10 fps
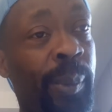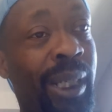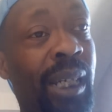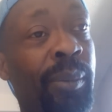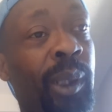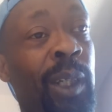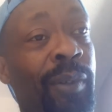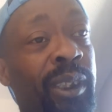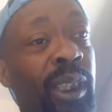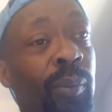but I believe
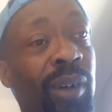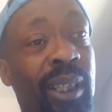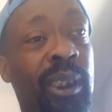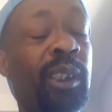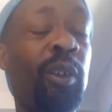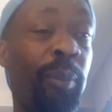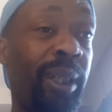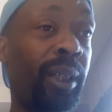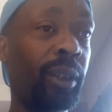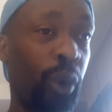it's in the process of
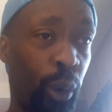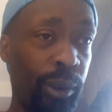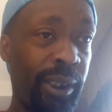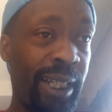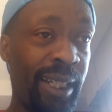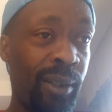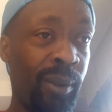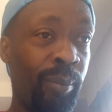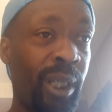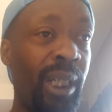being torn
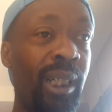down.